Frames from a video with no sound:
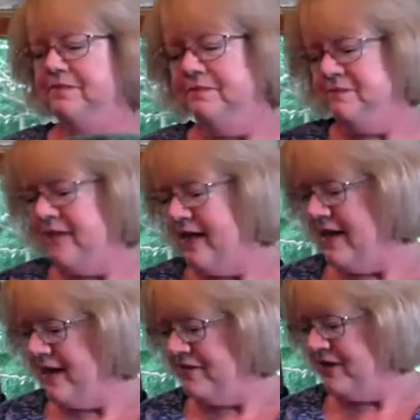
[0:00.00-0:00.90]
I
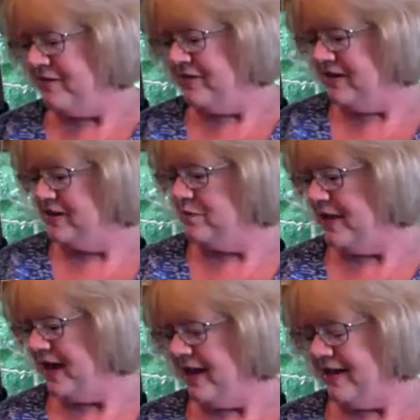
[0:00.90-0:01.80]
have them in this
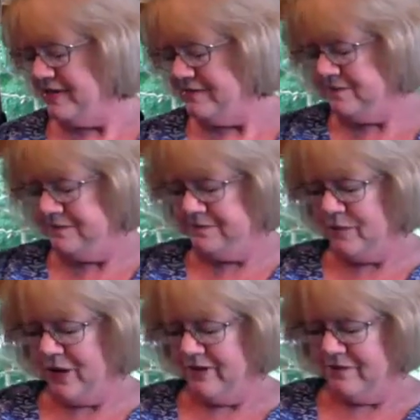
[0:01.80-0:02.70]
bag.
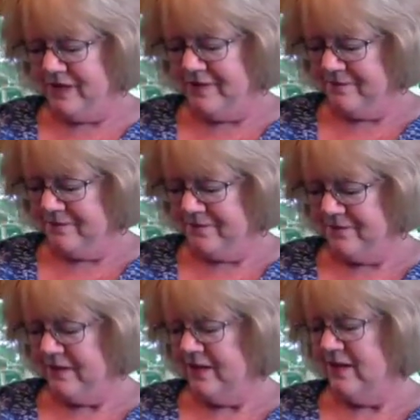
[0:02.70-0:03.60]
Pardon me.
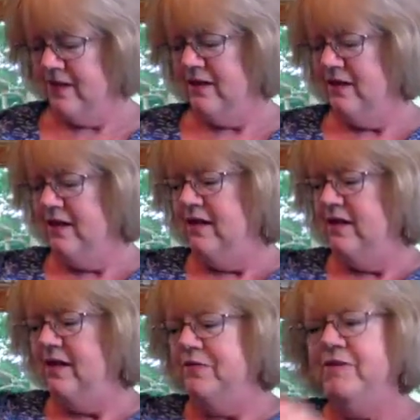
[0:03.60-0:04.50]

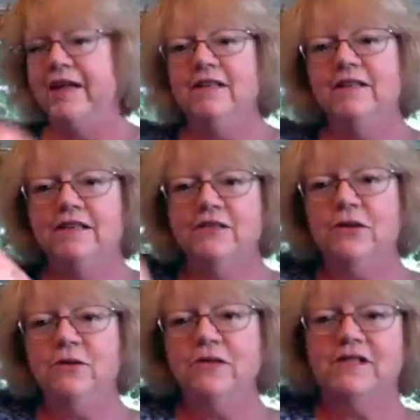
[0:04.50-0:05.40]
I've been making these
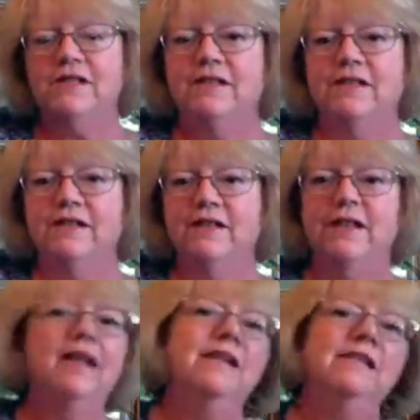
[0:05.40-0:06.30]
totes,
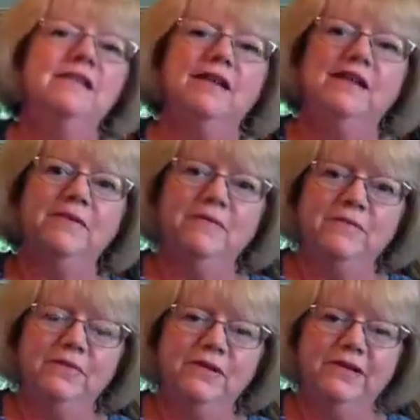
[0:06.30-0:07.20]
and I've been
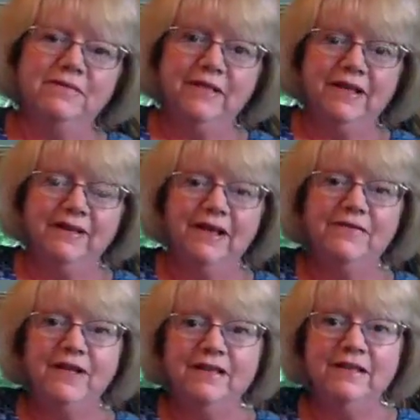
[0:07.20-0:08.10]
putting them. I
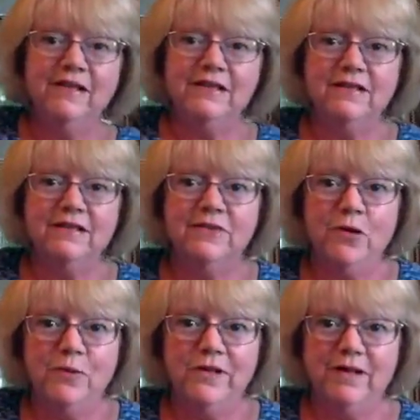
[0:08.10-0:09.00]
finally
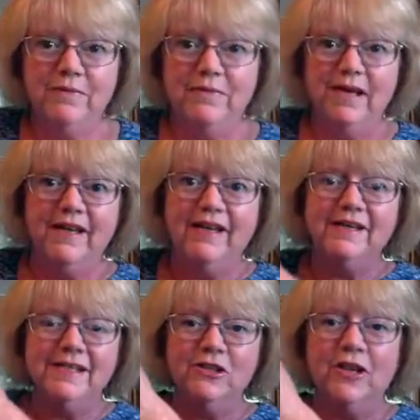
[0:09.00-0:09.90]
opened up my
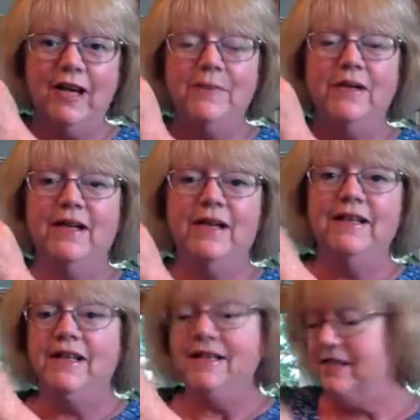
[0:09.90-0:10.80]
Etsy shop on
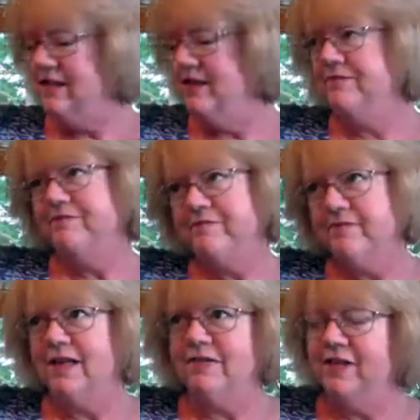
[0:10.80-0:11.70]
Etsy,
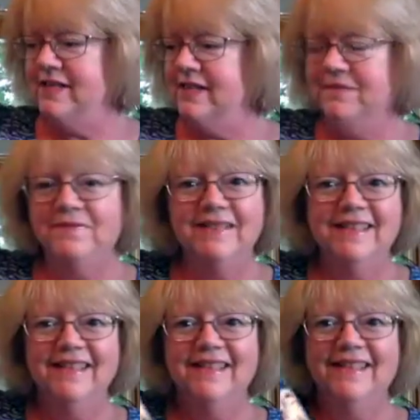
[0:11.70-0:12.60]
obviously,
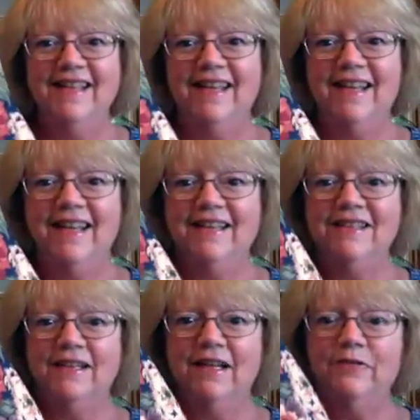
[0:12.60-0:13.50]
and
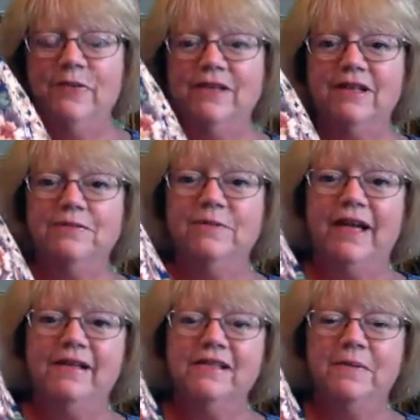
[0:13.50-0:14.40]
I've put a couple
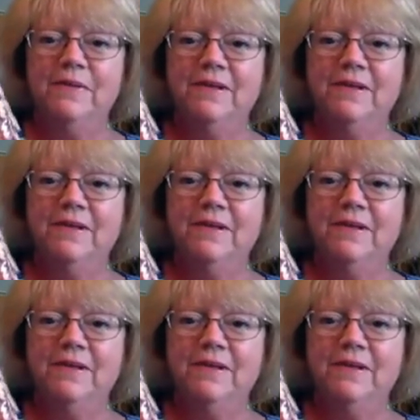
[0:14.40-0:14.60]
bags up